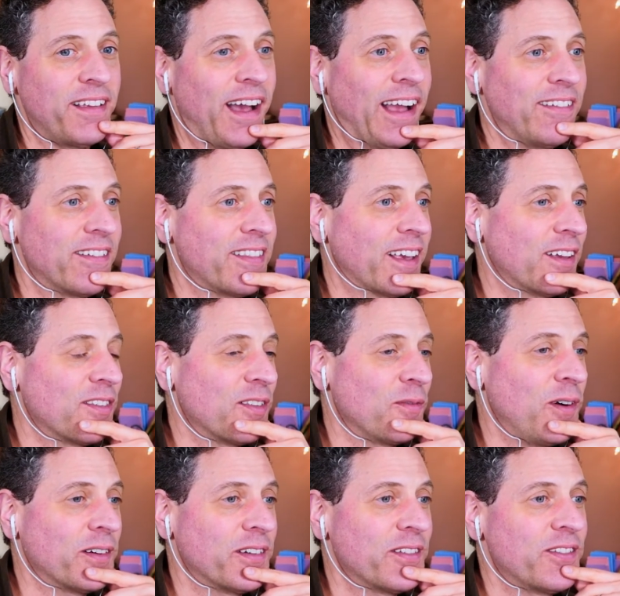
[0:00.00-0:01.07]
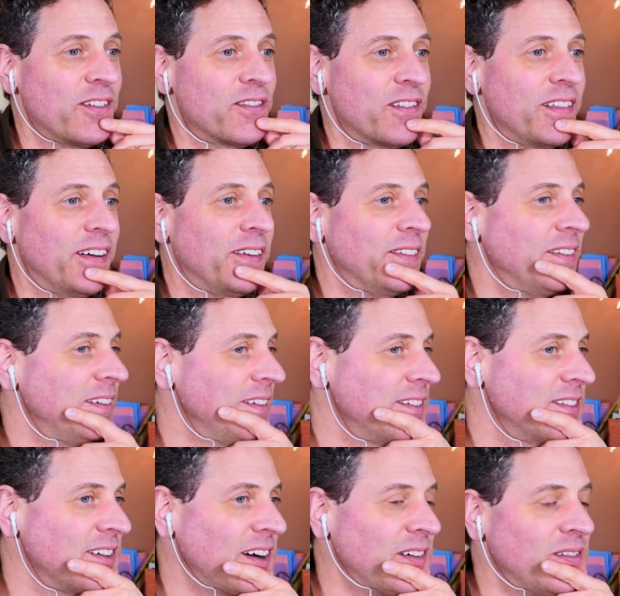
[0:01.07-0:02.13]
I just think it's the wrong decision, though.
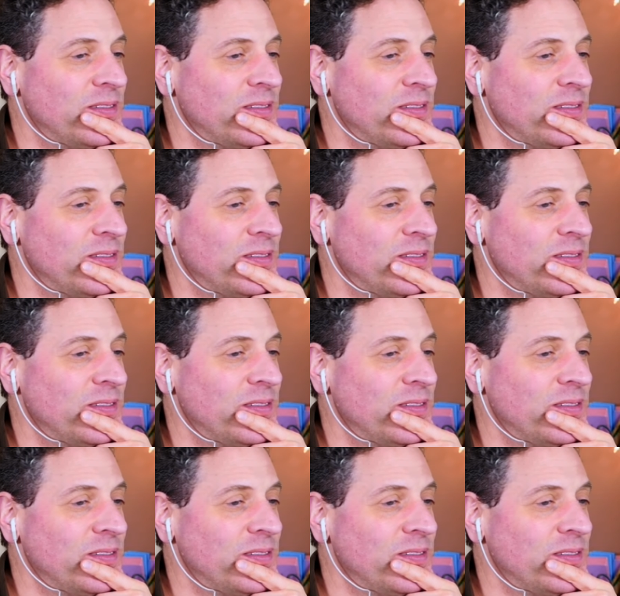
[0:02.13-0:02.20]
So,